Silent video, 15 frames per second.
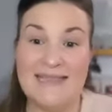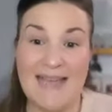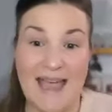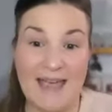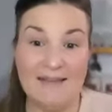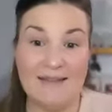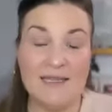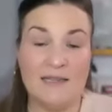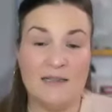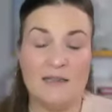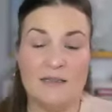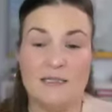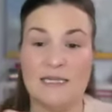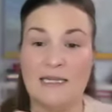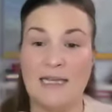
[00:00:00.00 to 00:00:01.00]
debt
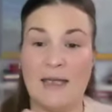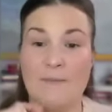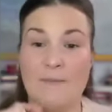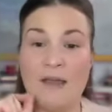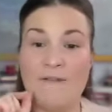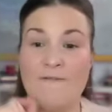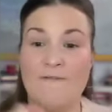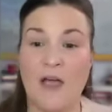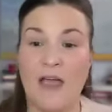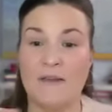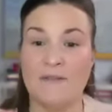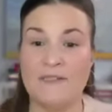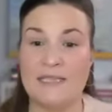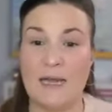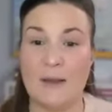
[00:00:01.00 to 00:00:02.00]
to get my
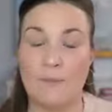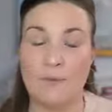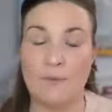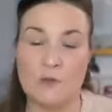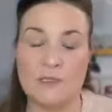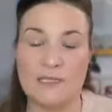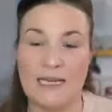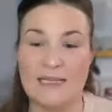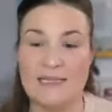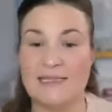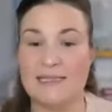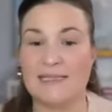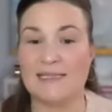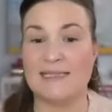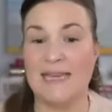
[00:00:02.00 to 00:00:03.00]
5-step process
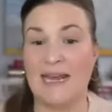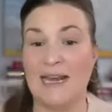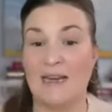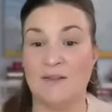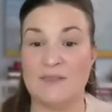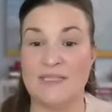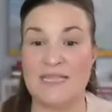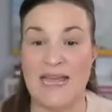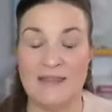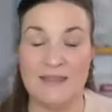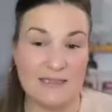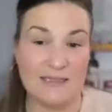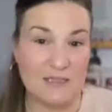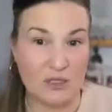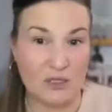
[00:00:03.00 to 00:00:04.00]
to stay out of debt
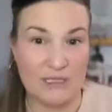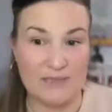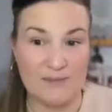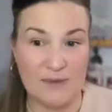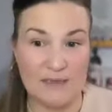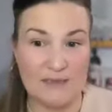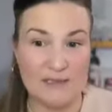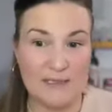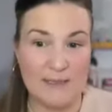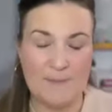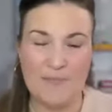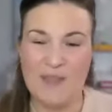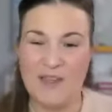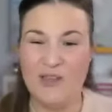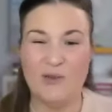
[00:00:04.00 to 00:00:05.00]
this Christmas.
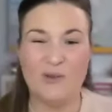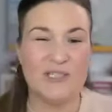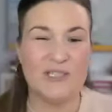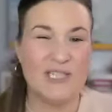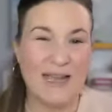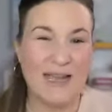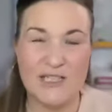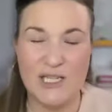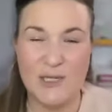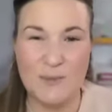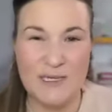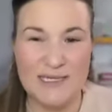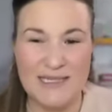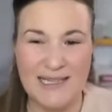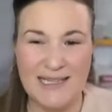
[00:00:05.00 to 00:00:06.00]
You could
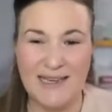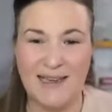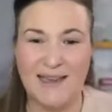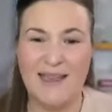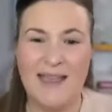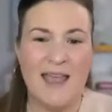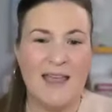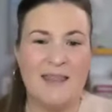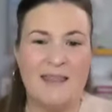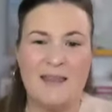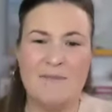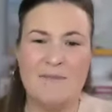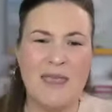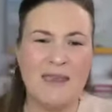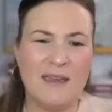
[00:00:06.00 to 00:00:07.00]
ChatGPT it,
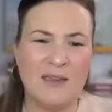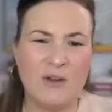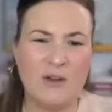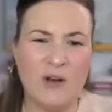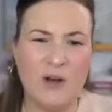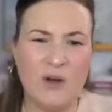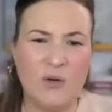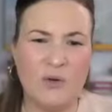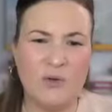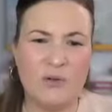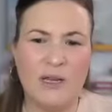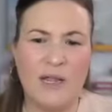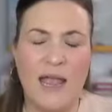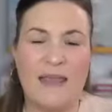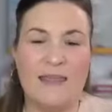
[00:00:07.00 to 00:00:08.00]
then make it your
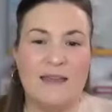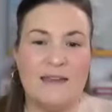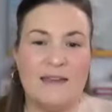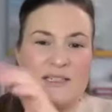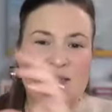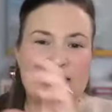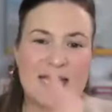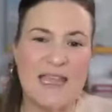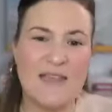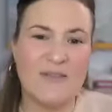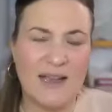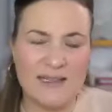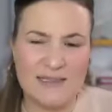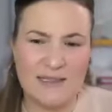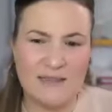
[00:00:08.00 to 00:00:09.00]
own, and then just save
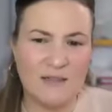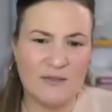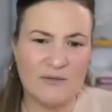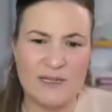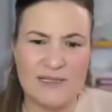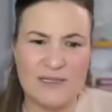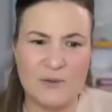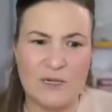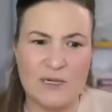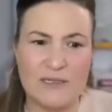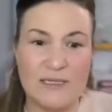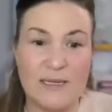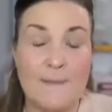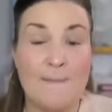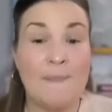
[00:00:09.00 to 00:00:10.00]
it as a little
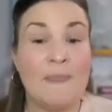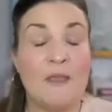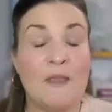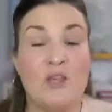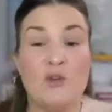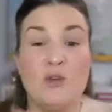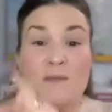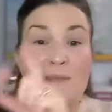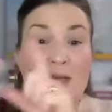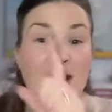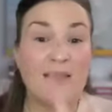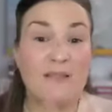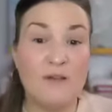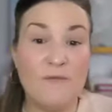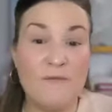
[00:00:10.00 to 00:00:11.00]
resource. You can
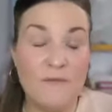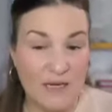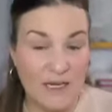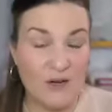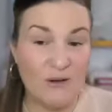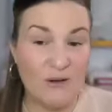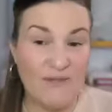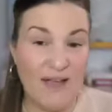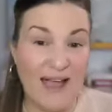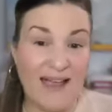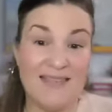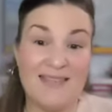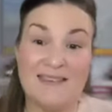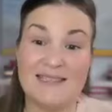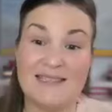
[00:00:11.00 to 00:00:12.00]
make a little video of that
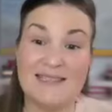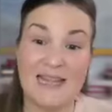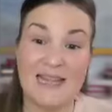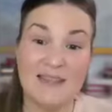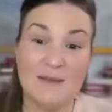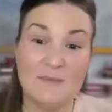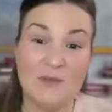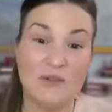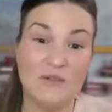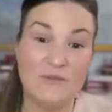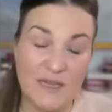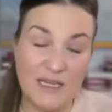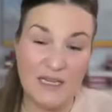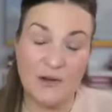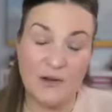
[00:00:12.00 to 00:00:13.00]
and then send them your
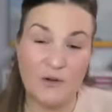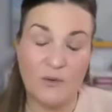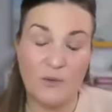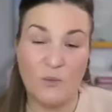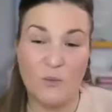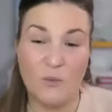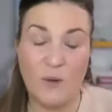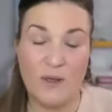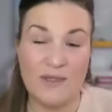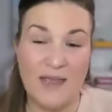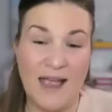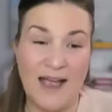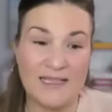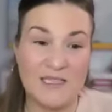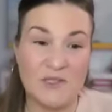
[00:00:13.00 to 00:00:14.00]
video when they
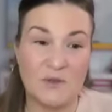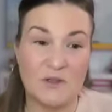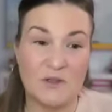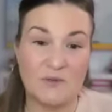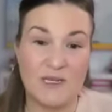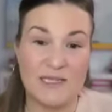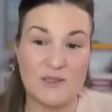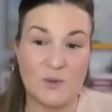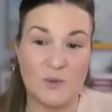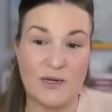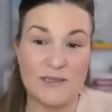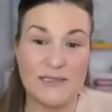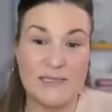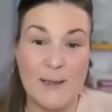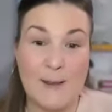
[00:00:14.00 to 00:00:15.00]
ask for the
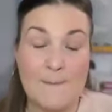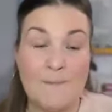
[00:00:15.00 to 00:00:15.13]
resource.